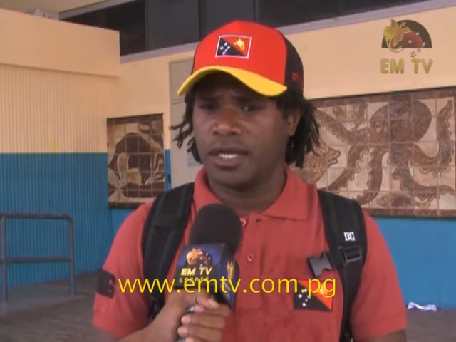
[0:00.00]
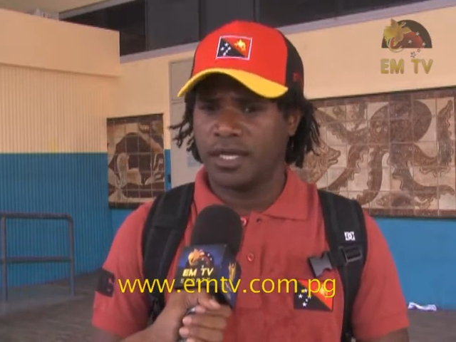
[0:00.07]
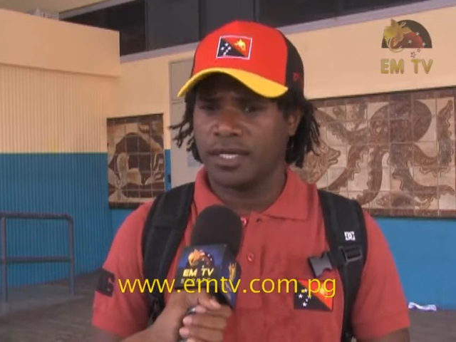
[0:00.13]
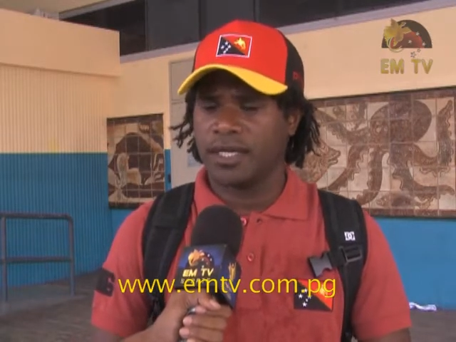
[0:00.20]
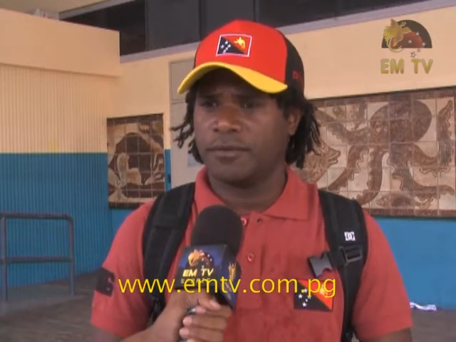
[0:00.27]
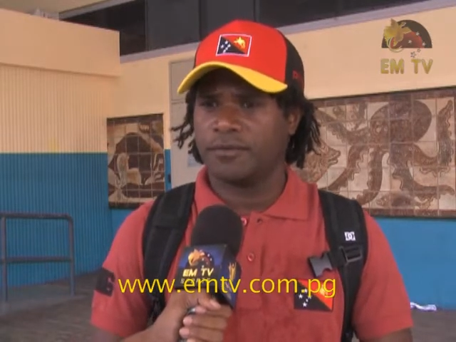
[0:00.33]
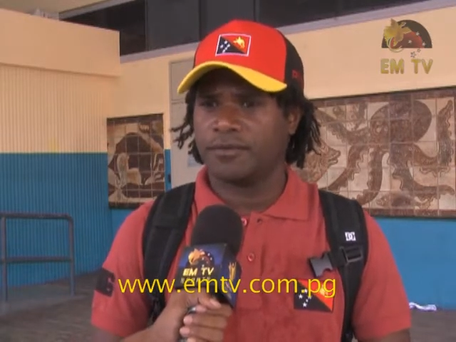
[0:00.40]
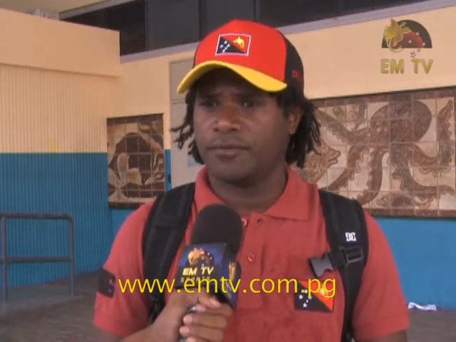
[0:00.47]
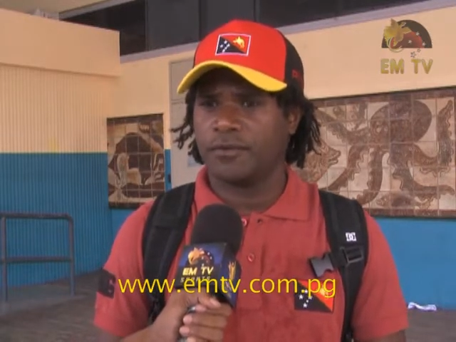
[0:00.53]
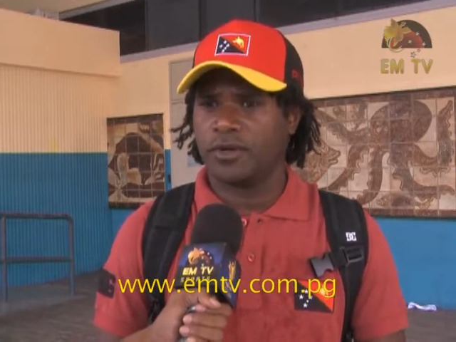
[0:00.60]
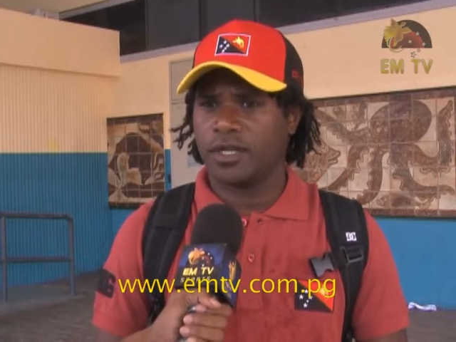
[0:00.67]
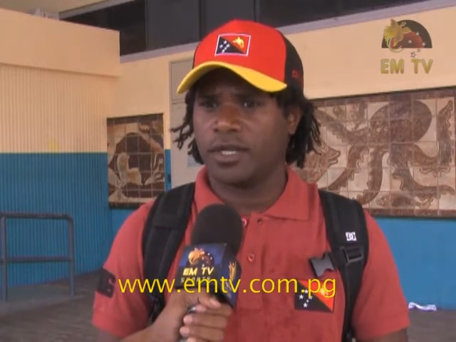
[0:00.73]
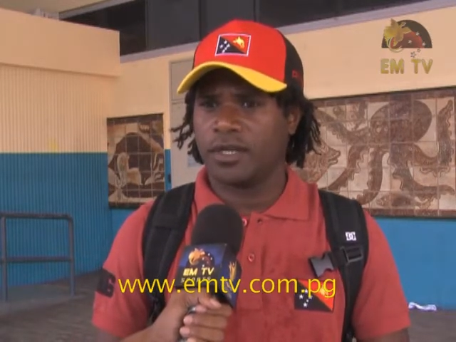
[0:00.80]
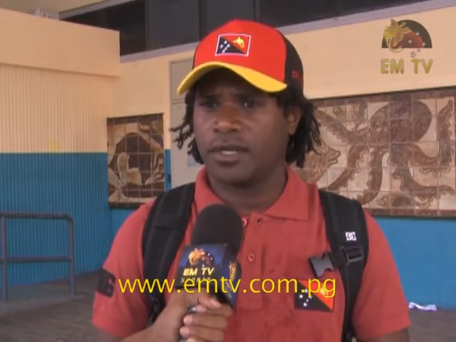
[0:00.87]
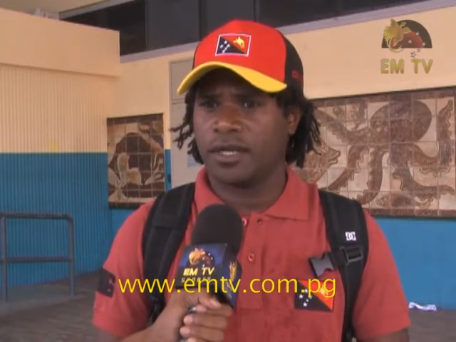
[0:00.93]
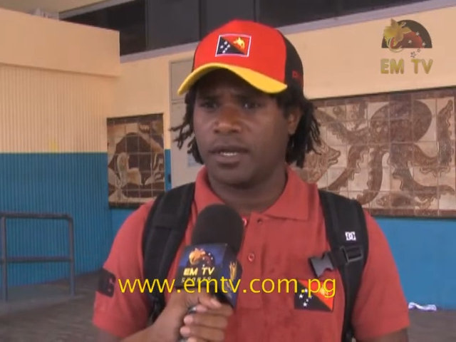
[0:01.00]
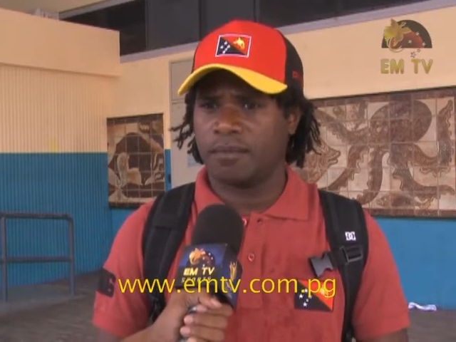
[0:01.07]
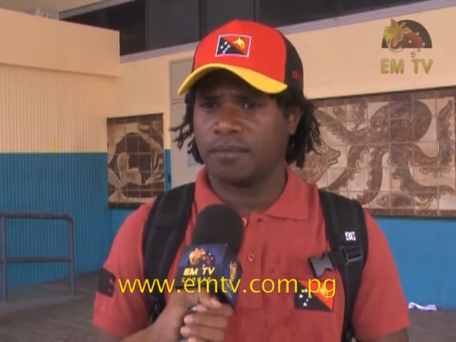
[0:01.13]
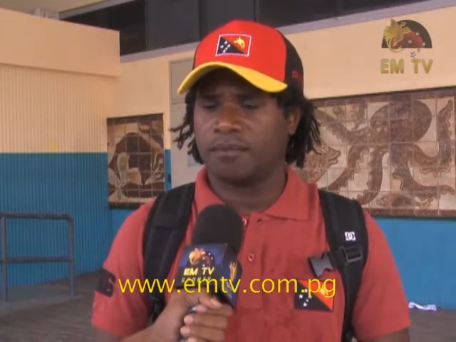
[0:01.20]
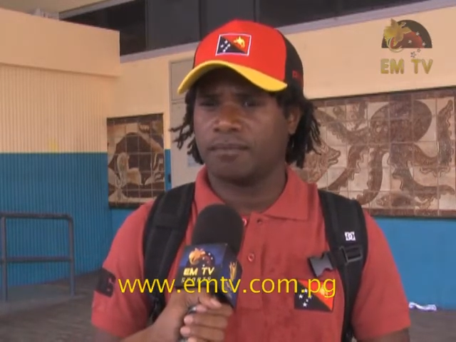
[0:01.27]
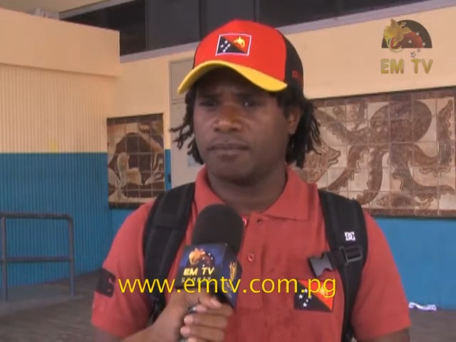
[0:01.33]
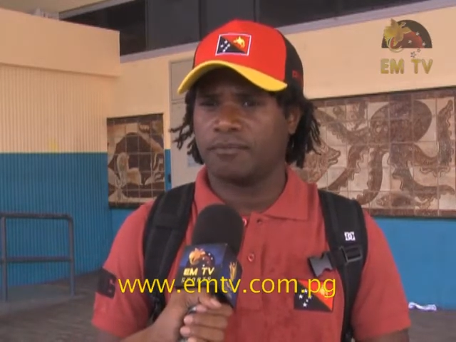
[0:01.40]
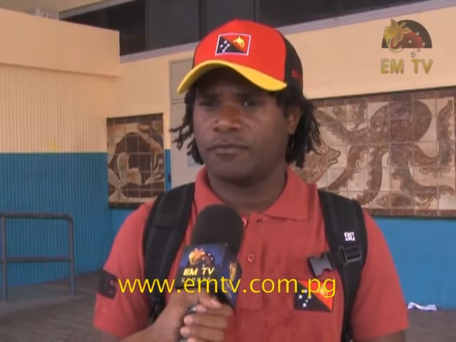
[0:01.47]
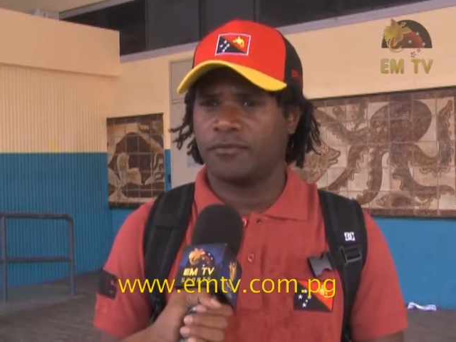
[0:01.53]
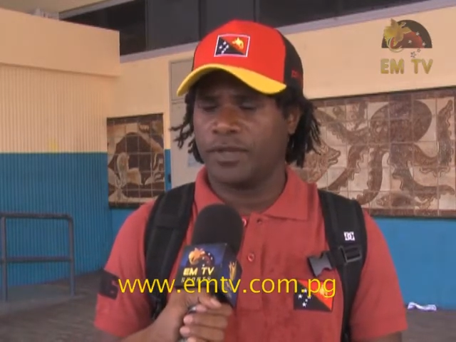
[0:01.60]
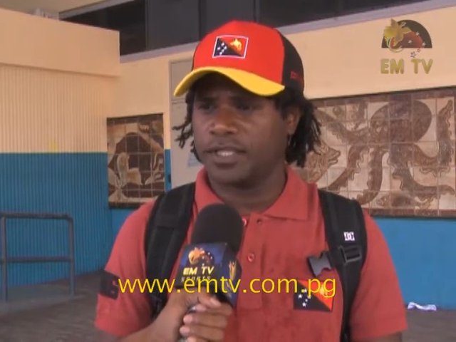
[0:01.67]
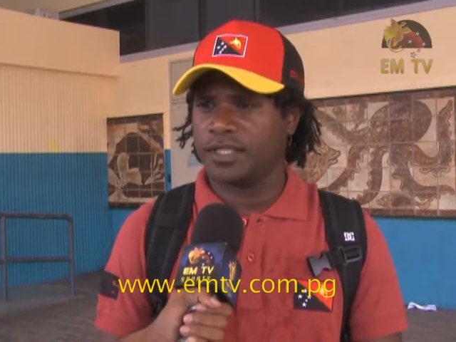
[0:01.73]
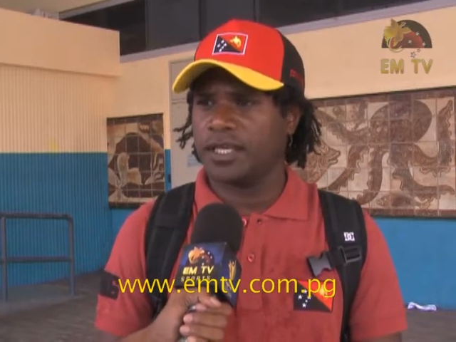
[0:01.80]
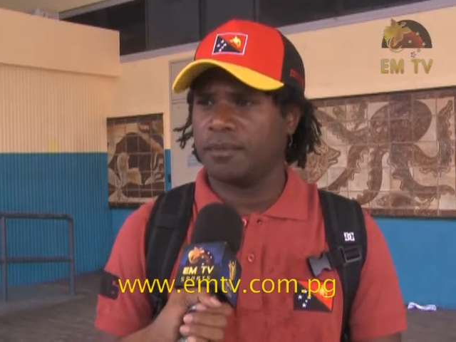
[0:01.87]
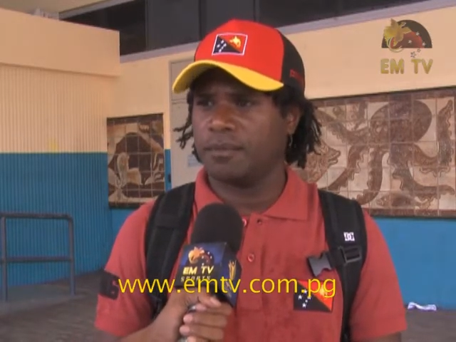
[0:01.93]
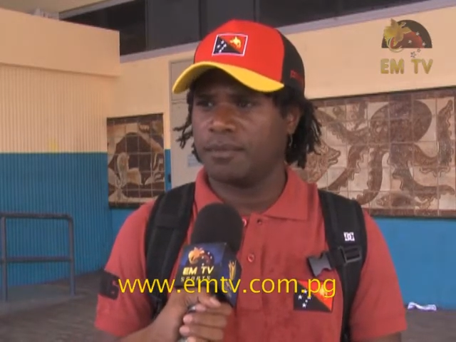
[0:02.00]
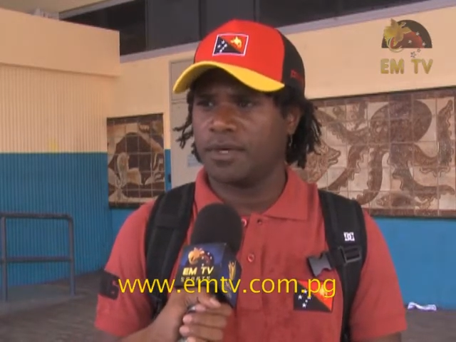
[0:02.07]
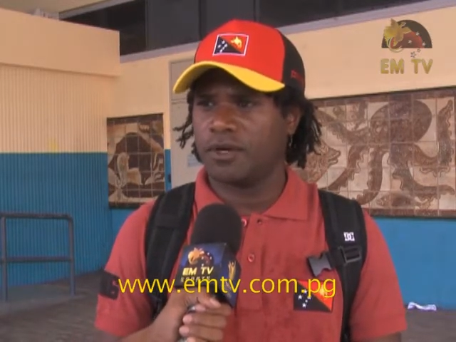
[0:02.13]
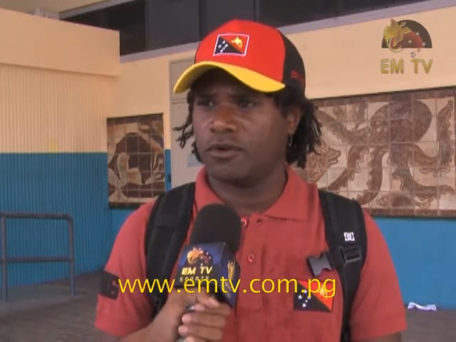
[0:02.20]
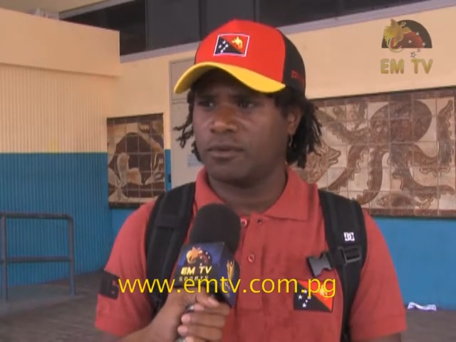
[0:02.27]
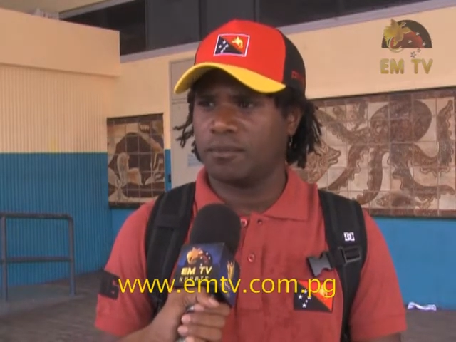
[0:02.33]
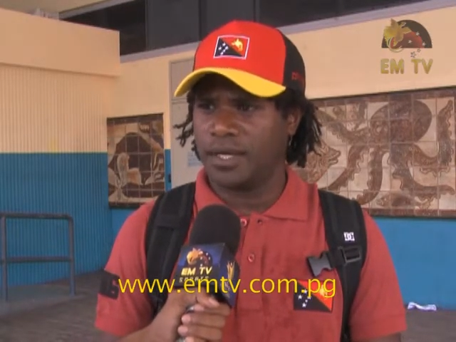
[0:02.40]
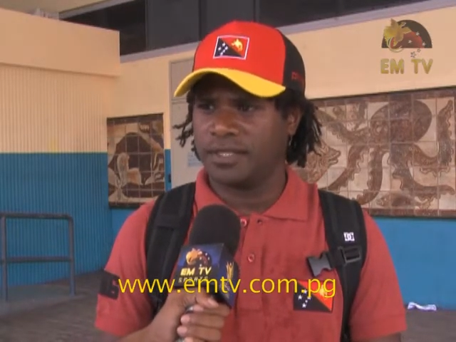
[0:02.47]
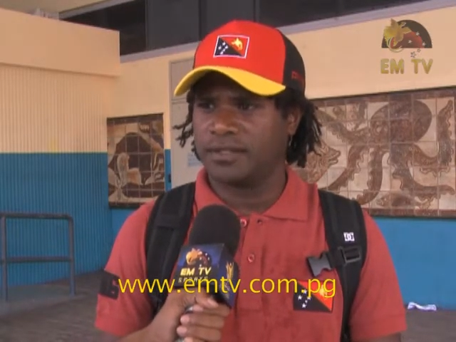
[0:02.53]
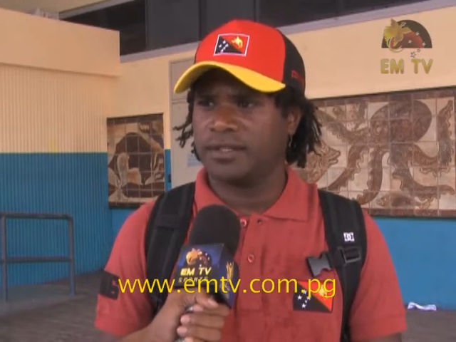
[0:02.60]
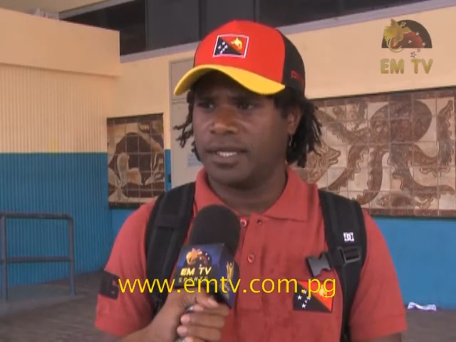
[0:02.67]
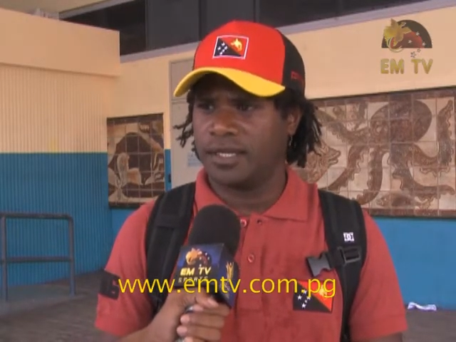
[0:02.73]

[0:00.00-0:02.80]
games for the um, first game on March. Yeah.